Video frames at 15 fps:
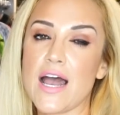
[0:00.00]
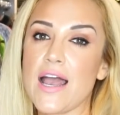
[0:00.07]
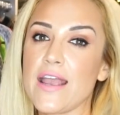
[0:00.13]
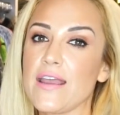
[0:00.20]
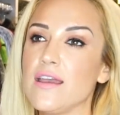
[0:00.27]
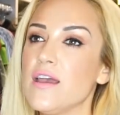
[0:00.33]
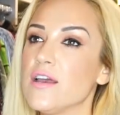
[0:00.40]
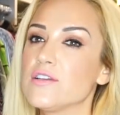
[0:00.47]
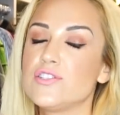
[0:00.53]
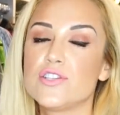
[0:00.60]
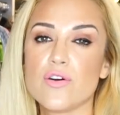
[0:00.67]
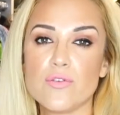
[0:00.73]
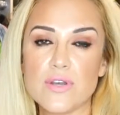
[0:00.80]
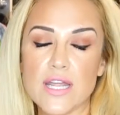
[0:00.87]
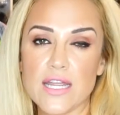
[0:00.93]
I
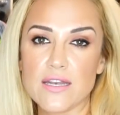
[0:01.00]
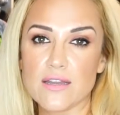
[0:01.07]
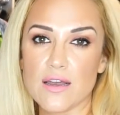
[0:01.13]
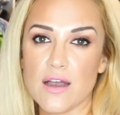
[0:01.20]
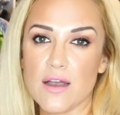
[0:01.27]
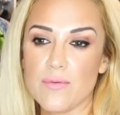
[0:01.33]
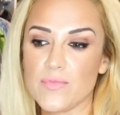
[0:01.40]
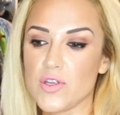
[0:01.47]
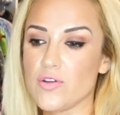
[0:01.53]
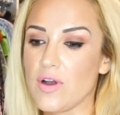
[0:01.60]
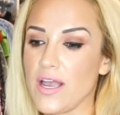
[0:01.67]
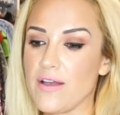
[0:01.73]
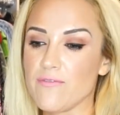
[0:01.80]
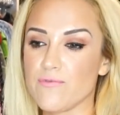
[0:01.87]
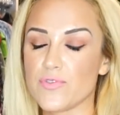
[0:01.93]
donate,
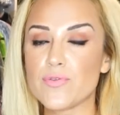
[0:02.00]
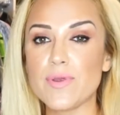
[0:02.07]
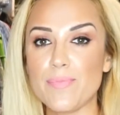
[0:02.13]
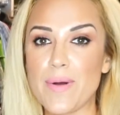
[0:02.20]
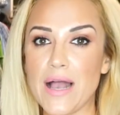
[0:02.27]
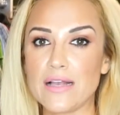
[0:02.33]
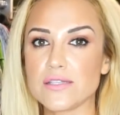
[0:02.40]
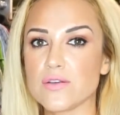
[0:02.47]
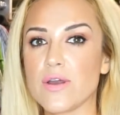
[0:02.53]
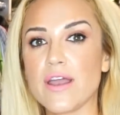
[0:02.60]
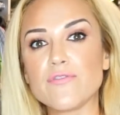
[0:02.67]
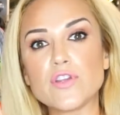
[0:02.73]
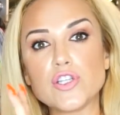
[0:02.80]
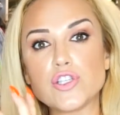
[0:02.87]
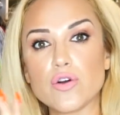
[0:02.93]
I have 3 piles. So I
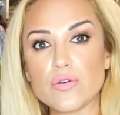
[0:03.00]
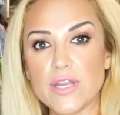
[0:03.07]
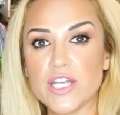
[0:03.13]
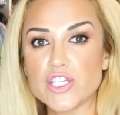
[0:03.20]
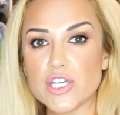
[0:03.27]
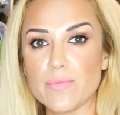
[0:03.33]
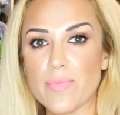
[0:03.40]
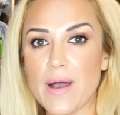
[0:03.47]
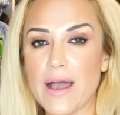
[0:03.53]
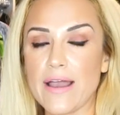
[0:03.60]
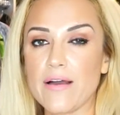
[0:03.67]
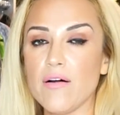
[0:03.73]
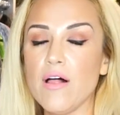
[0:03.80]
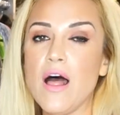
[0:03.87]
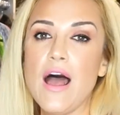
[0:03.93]
have the donation
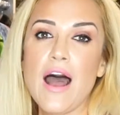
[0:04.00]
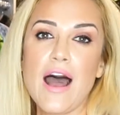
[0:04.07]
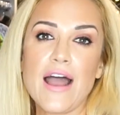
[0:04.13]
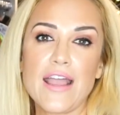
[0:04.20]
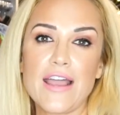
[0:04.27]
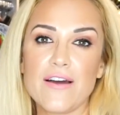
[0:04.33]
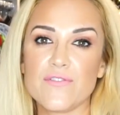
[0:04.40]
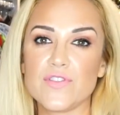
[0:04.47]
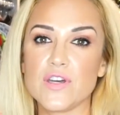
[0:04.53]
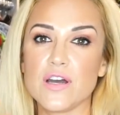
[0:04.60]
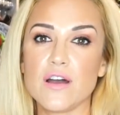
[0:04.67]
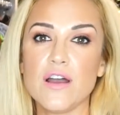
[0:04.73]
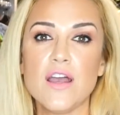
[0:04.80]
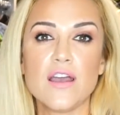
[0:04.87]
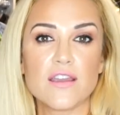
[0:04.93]
pile, I have
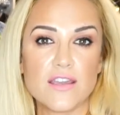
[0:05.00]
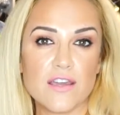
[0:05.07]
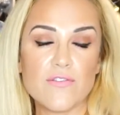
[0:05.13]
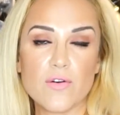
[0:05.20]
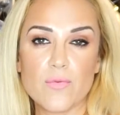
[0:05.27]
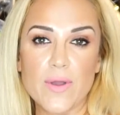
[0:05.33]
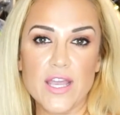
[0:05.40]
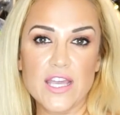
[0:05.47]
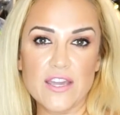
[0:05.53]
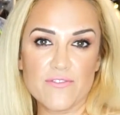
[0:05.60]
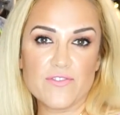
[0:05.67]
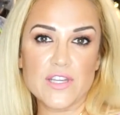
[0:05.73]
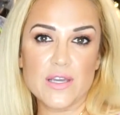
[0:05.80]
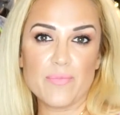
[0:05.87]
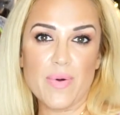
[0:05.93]
the giveaway
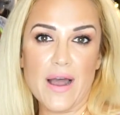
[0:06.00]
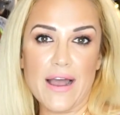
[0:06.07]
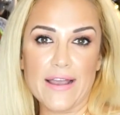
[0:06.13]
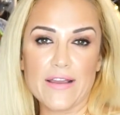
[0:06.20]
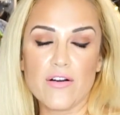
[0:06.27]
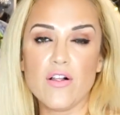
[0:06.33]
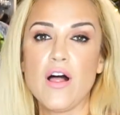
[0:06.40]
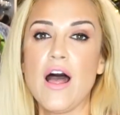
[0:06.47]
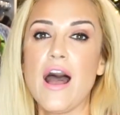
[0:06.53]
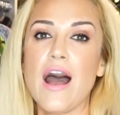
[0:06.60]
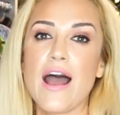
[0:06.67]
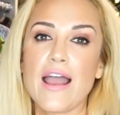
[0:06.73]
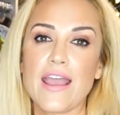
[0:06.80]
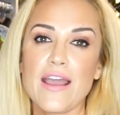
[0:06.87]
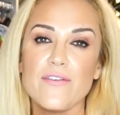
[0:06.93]
gifting pile,
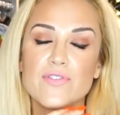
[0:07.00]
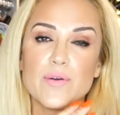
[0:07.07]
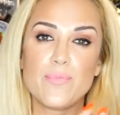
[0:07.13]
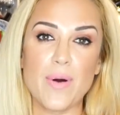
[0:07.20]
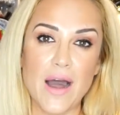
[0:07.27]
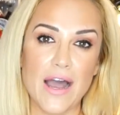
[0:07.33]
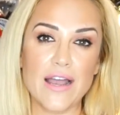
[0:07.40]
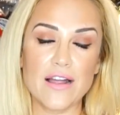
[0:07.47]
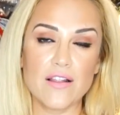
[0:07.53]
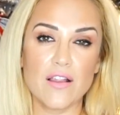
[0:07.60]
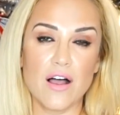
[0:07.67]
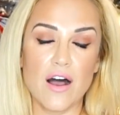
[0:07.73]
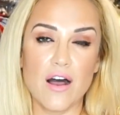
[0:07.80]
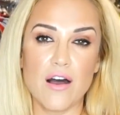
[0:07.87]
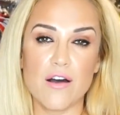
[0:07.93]
I have the
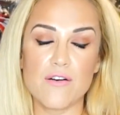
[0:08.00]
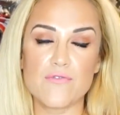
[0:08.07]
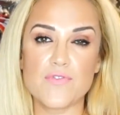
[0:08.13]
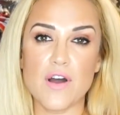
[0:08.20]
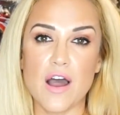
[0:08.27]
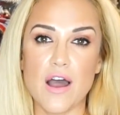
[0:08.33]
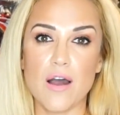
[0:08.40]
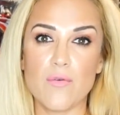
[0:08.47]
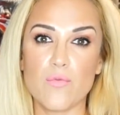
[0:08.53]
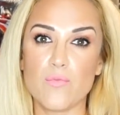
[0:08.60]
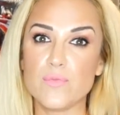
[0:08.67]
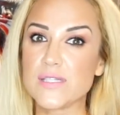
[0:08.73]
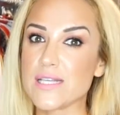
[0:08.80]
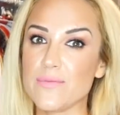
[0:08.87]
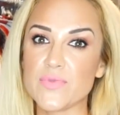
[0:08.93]
pile
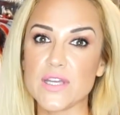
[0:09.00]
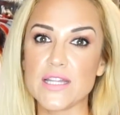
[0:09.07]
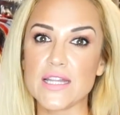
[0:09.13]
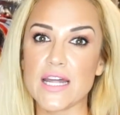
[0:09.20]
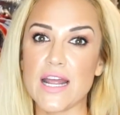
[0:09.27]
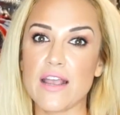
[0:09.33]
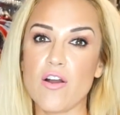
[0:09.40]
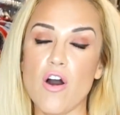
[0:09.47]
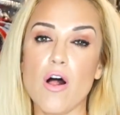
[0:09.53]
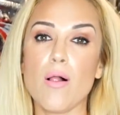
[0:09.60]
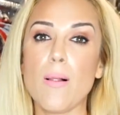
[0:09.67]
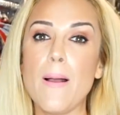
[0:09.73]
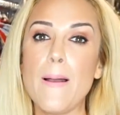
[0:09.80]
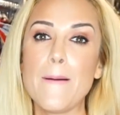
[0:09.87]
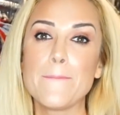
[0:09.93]
of something that I
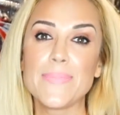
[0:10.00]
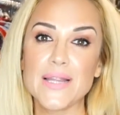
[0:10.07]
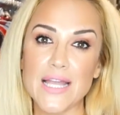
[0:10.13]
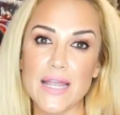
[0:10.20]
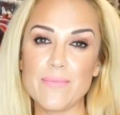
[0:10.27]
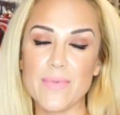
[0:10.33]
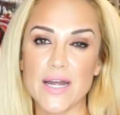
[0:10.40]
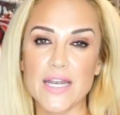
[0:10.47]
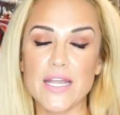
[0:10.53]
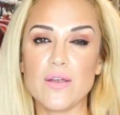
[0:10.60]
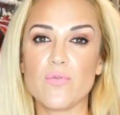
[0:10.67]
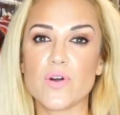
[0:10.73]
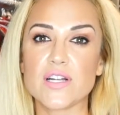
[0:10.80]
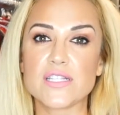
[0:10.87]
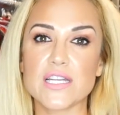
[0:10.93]
call play money,
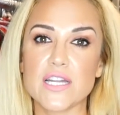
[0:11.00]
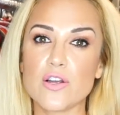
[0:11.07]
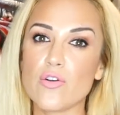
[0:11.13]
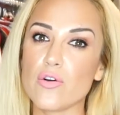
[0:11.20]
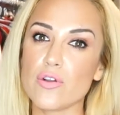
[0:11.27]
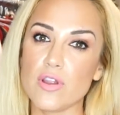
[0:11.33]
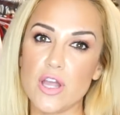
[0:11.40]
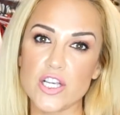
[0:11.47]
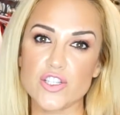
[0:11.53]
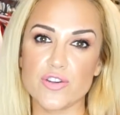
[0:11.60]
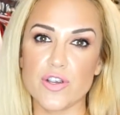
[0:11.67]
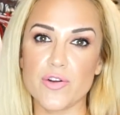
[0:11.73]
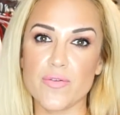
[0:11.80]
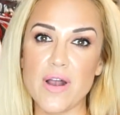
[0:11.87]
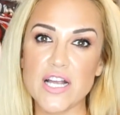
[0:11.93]
where it's going to go to
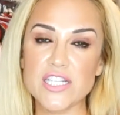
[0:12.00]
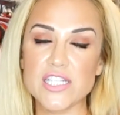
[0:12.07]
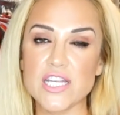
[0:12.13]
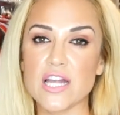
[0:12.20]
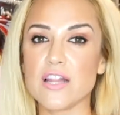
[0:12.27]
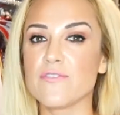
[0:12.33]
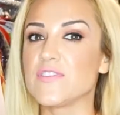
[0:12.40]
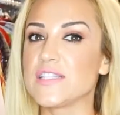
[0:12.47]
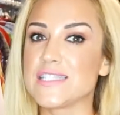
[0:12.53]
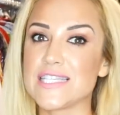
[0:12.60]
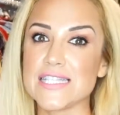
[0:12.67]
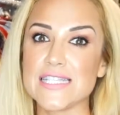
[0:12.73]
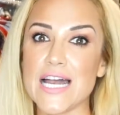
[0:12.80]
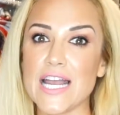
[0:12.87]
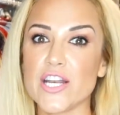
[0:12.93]
luxury garage sale. If it's
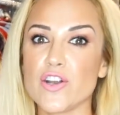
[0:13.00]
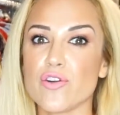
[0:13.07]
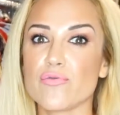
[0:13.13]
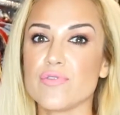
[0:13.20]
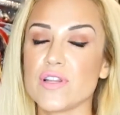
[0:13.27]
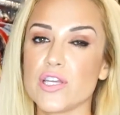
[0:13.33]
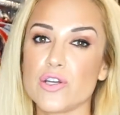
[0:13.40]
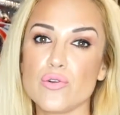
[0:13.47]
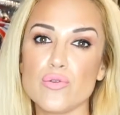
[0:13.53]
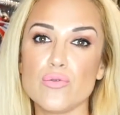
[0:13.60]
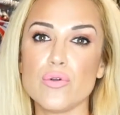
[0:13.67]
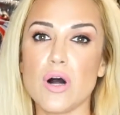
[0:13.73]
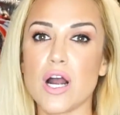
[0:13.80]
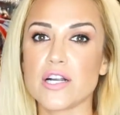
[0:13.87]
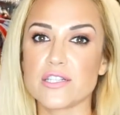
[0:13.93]
designer, really
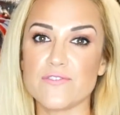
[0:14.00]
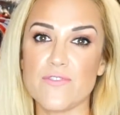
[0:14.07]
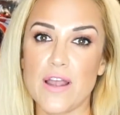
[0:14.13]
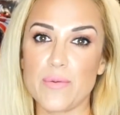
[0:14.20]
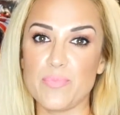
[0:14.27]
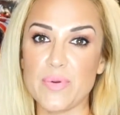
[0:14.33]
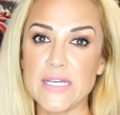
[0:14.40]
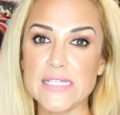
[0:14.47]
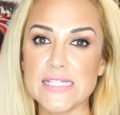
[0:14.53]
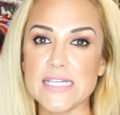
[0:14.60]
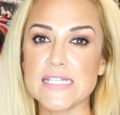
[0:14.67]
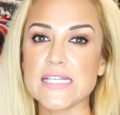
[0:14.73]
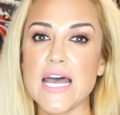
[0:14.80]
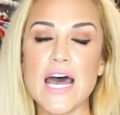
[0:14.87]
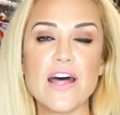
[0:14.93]
cool, hard to find
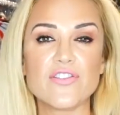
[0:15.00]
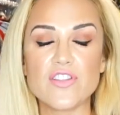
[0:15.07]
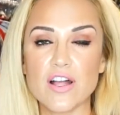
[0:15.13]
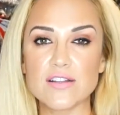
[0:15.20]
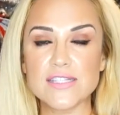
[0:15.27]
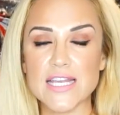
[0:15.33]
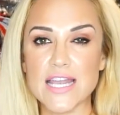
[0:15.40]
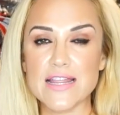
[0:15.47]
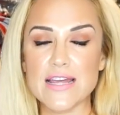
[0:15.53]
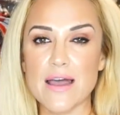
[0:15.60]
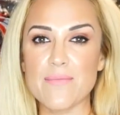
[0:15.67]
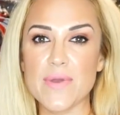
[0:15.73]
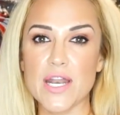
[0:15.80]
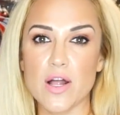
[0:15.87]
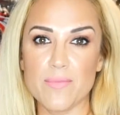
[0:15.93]
pieces, they'll take
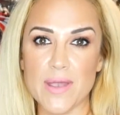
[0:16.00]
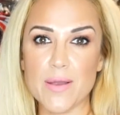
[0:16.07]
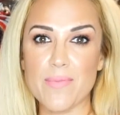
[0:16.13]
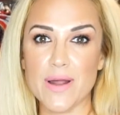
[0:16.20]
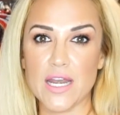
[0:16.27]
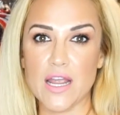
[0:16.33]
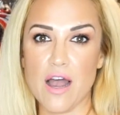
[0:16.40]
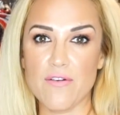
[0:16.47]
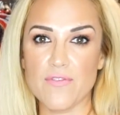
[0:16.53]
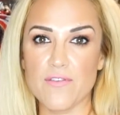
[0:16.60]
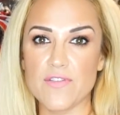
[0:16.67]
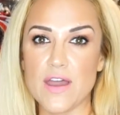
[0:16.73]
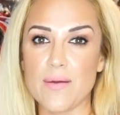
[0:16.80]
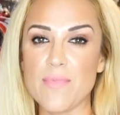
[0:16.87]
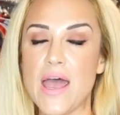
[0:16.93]
them and I'll make money off
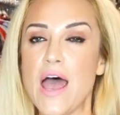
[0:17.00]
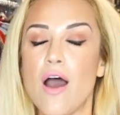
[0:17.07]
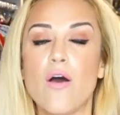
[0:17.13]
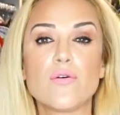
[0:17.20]
of them.